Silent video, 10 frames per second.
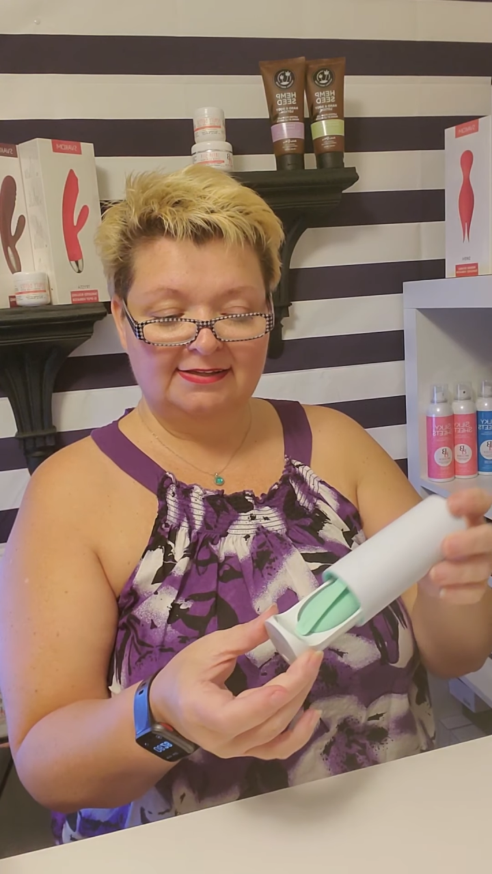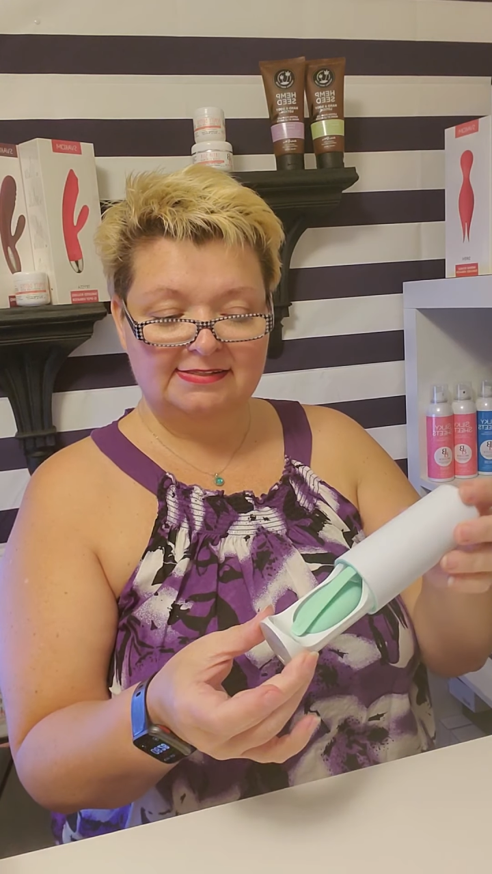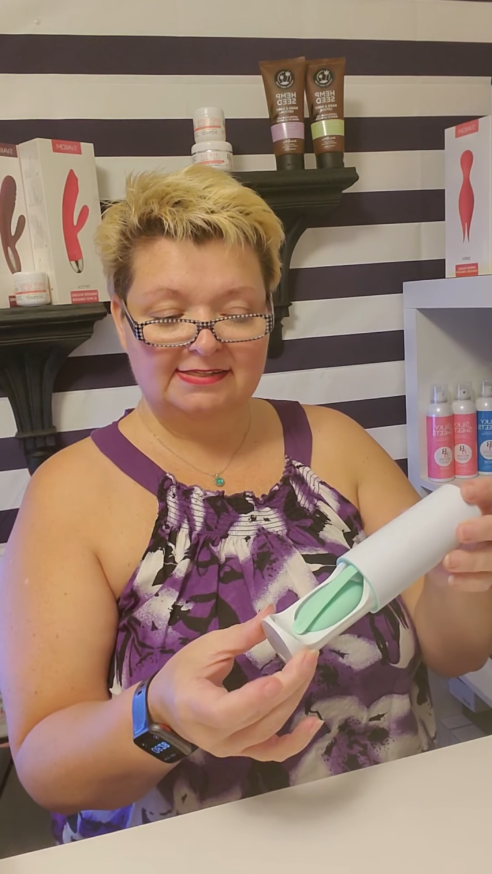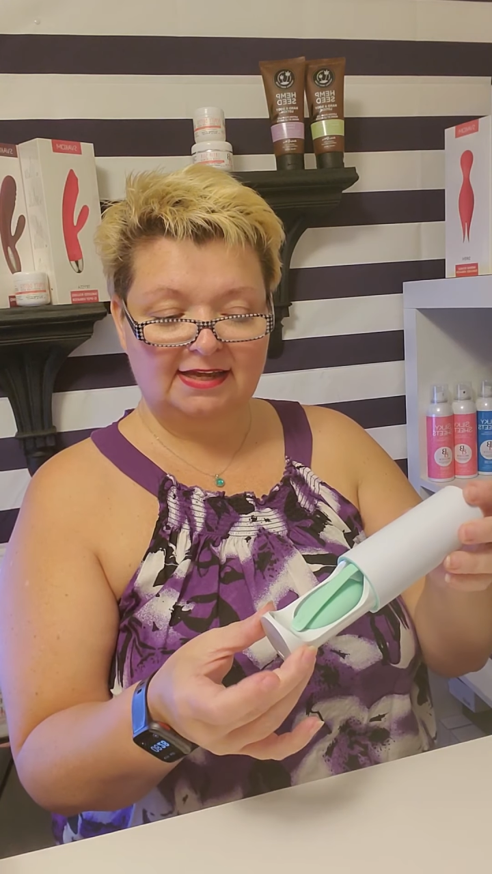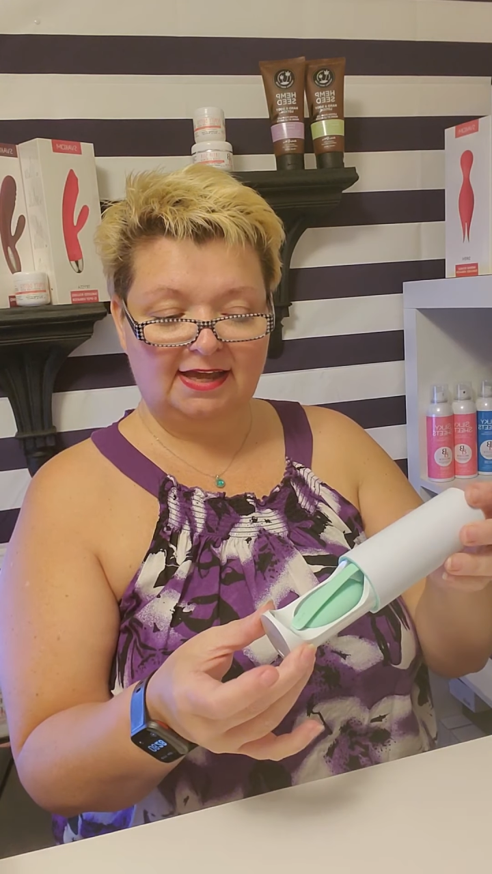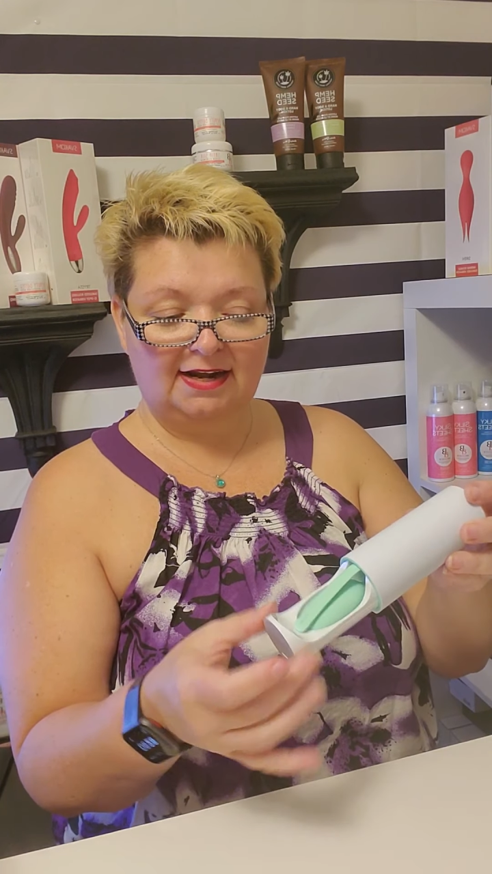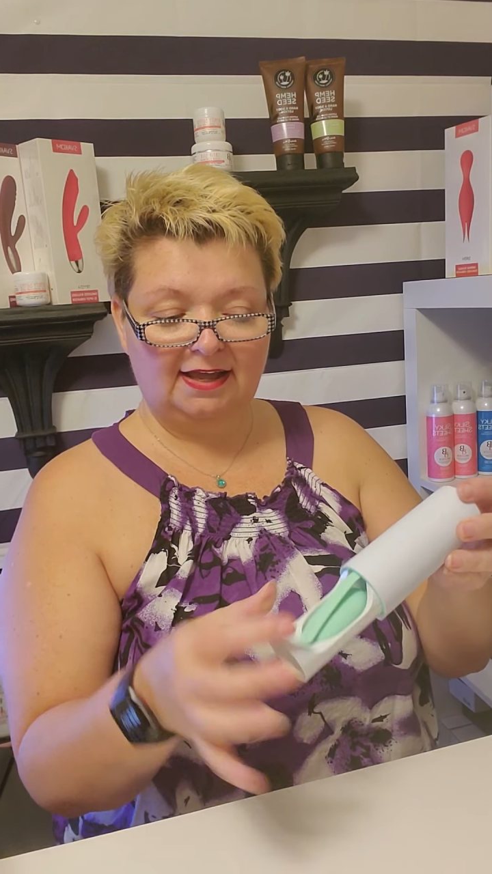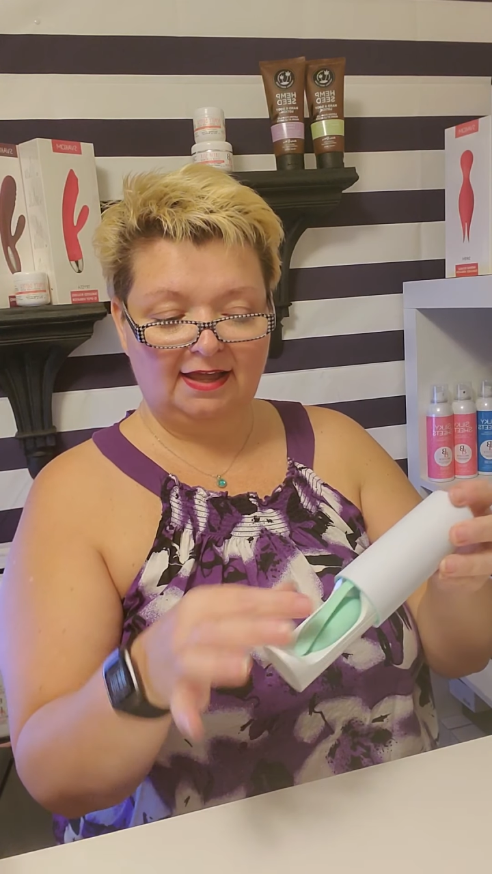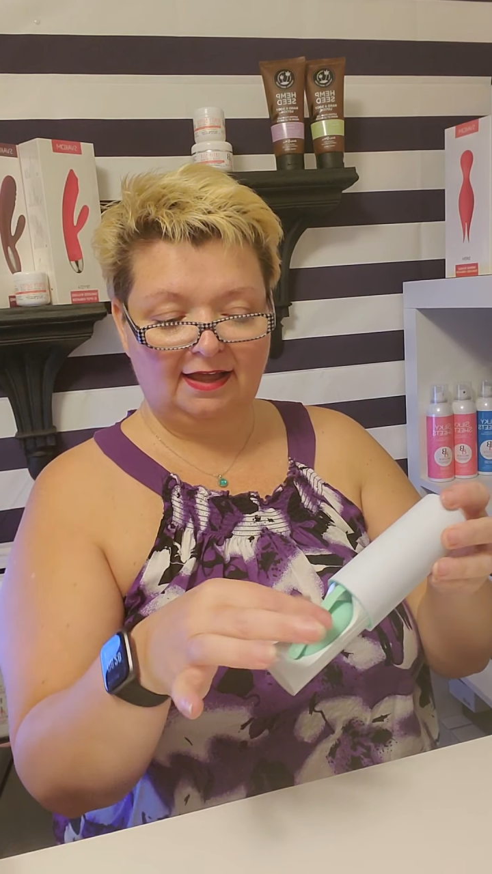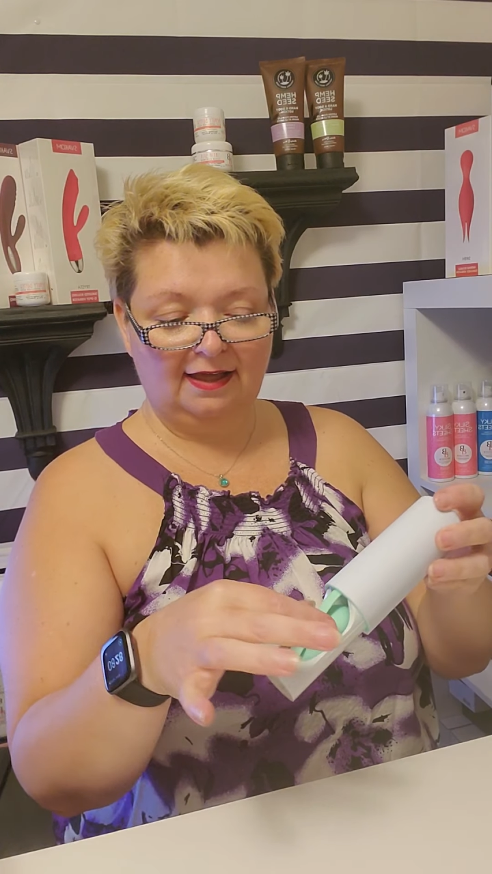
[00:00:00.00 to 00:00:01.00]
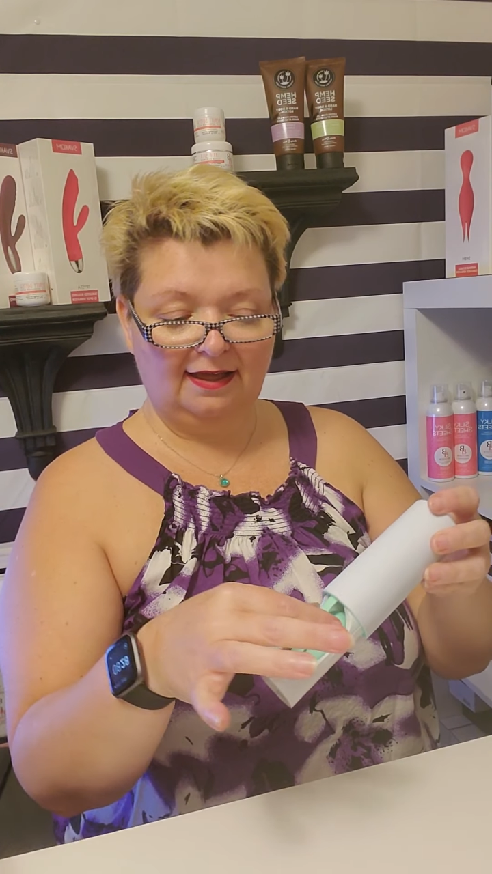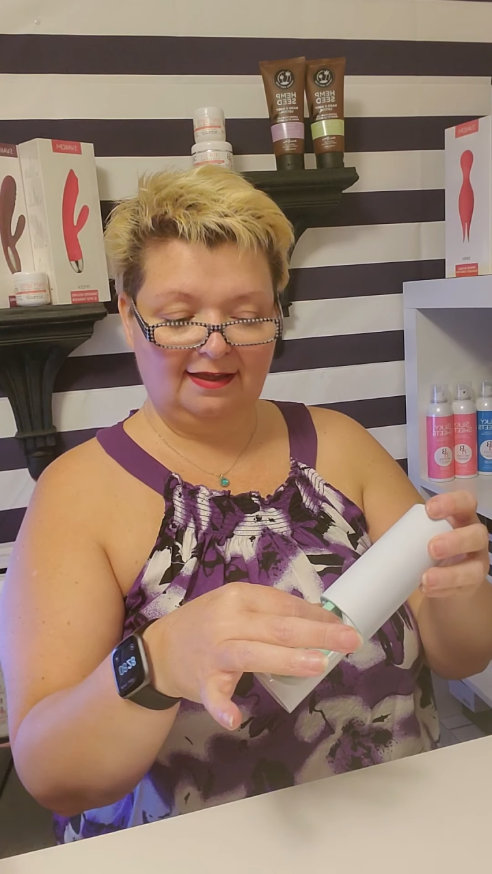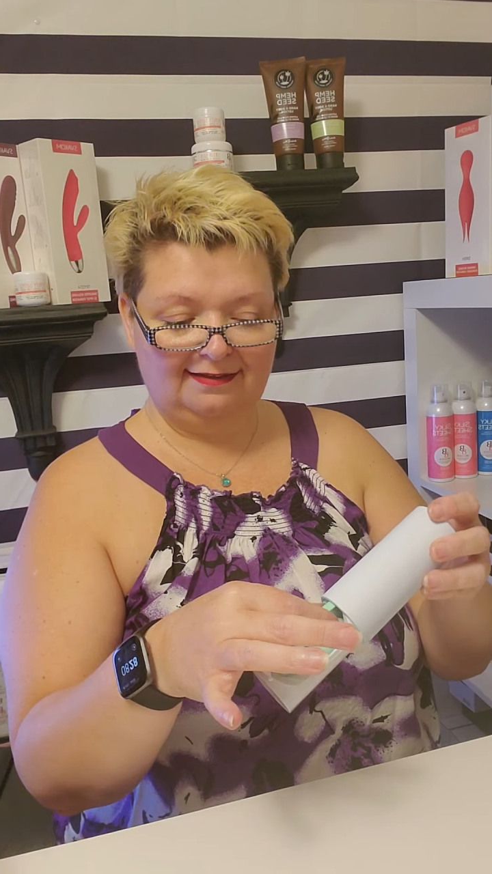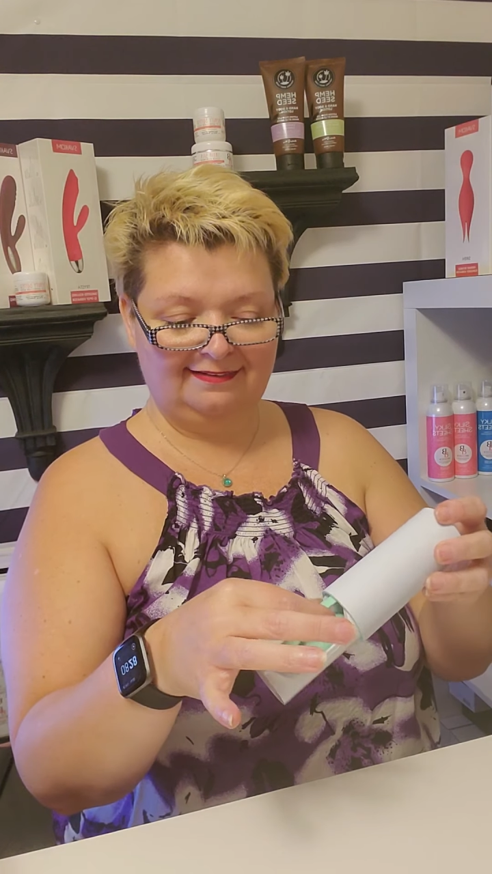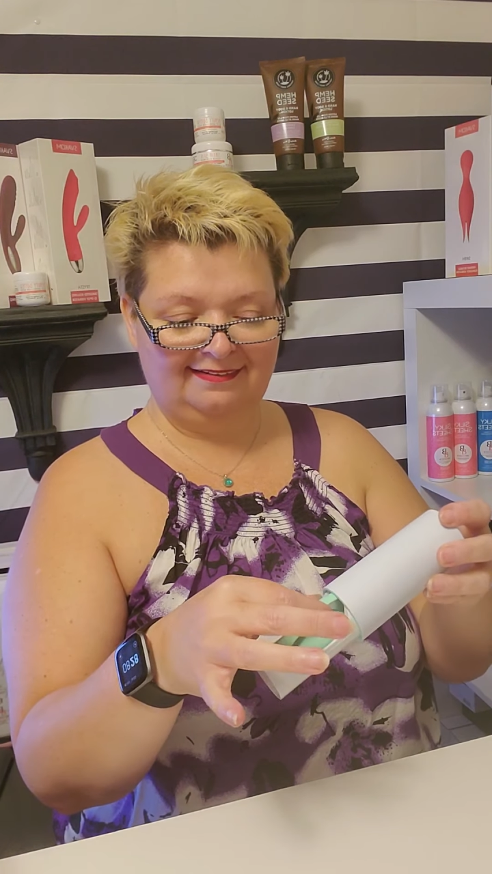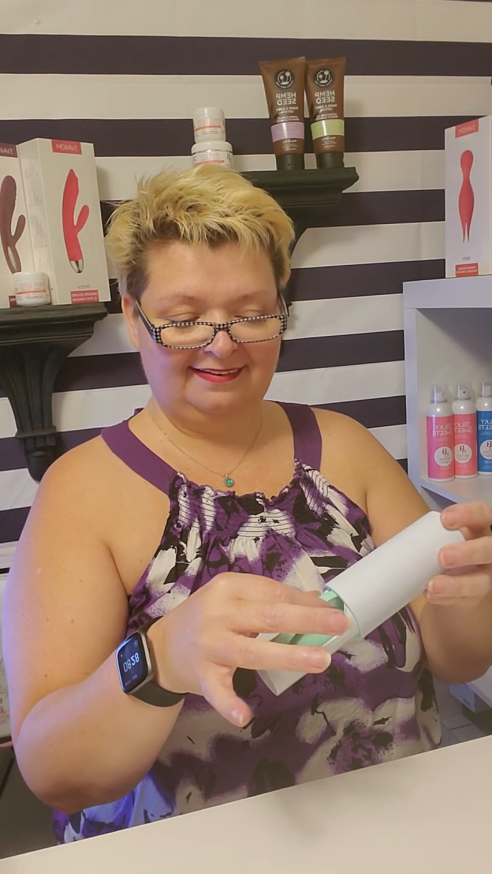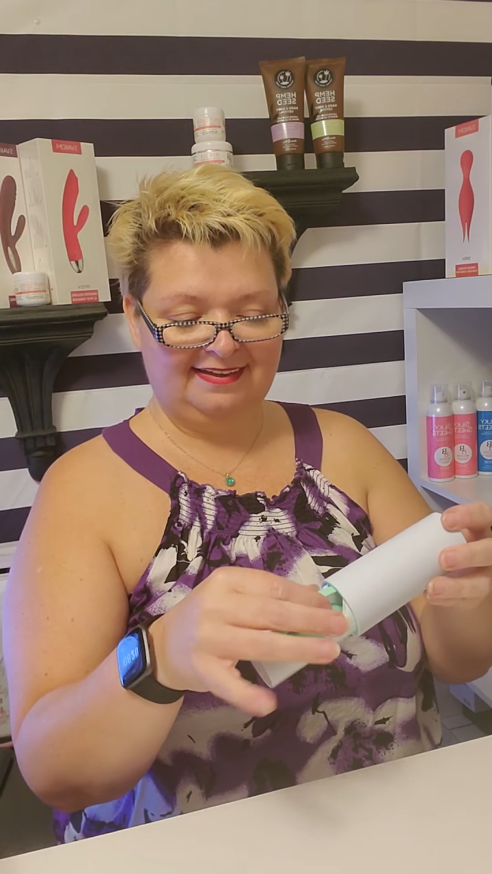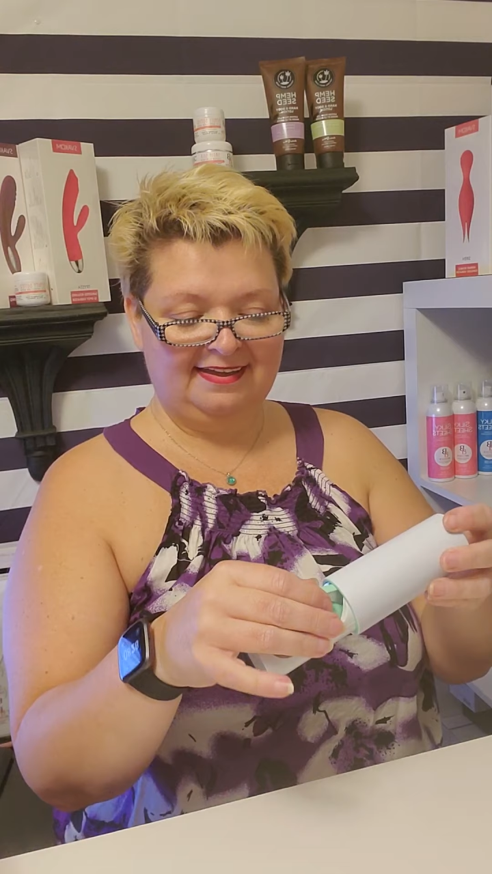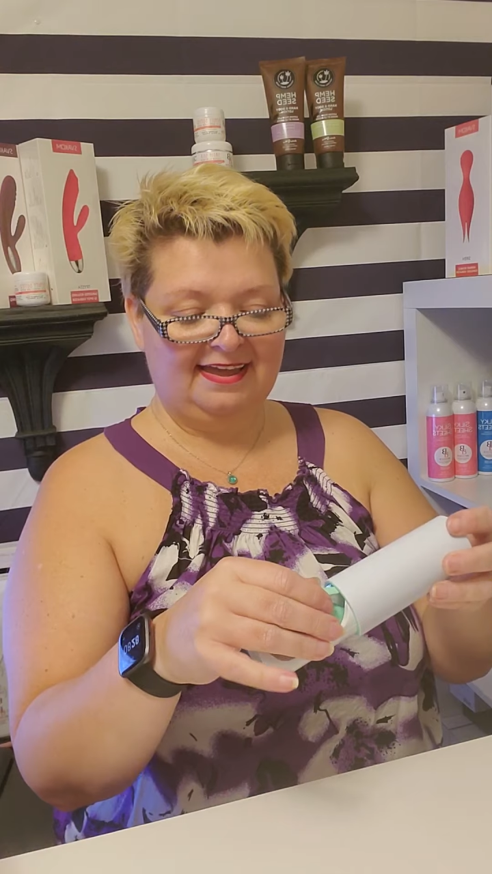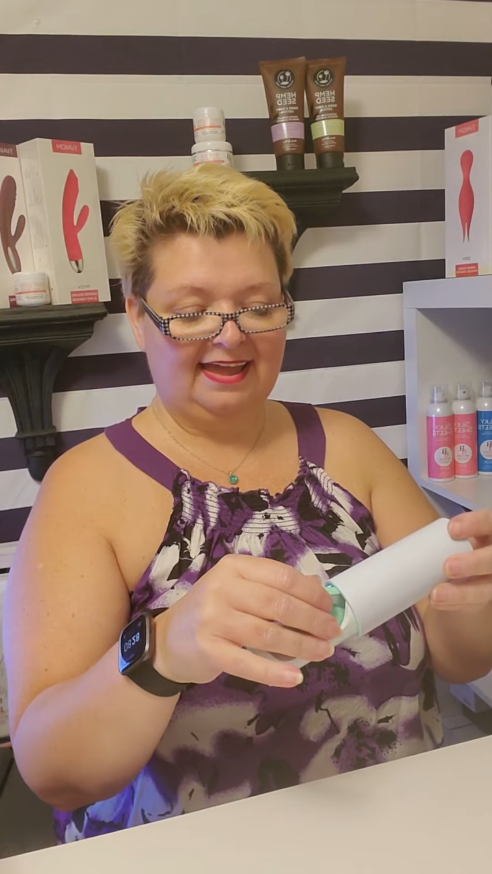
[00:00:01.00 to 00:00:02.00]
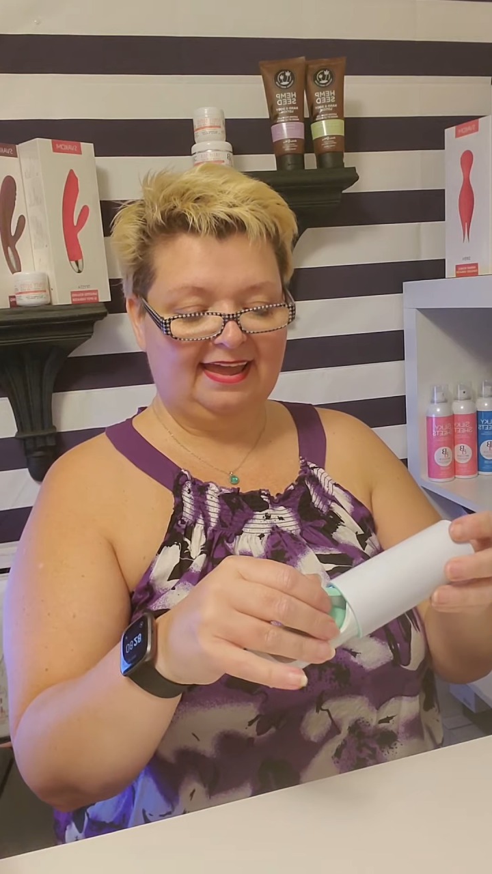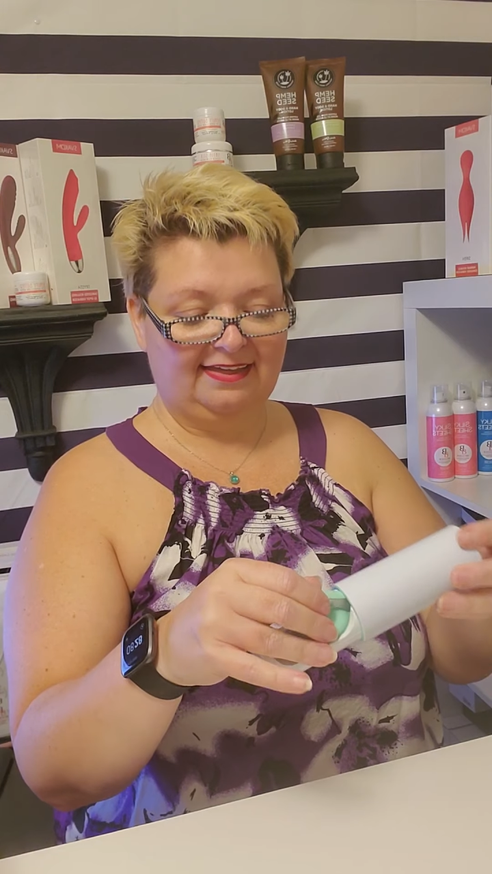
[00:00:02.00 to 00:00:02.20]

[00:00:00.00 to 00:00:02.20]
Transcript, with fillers: ta-da!